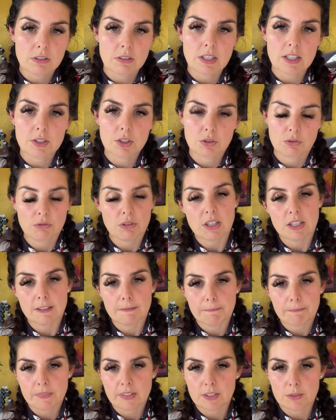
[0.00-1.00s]
That's
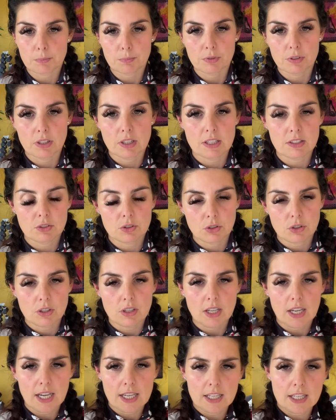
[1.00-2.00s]
great. That's brilliant. So
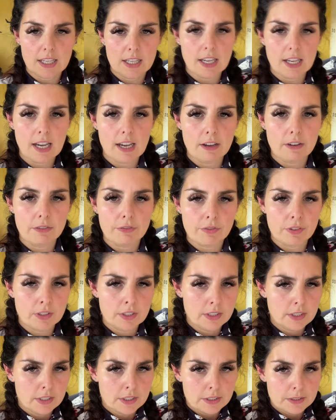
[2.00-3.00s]
I have
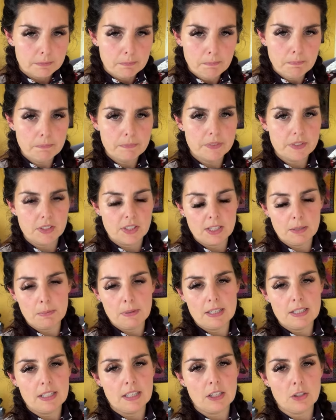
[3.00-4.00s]

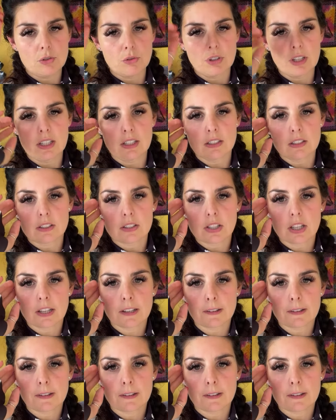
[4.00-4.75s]
CBD drinks